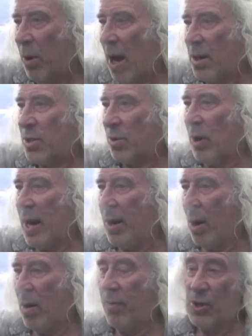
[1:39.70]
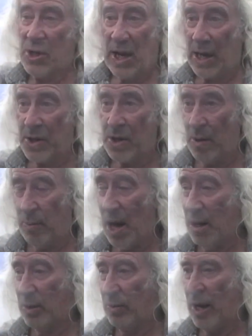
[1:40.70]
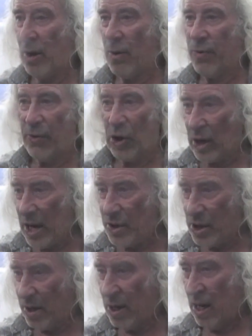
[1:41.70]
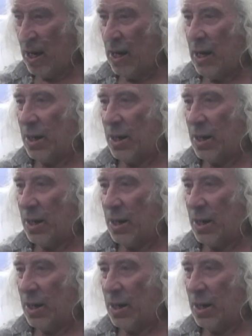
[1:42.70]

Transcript: blocks the rain off, just like it's going to block the rain off of your kitchen.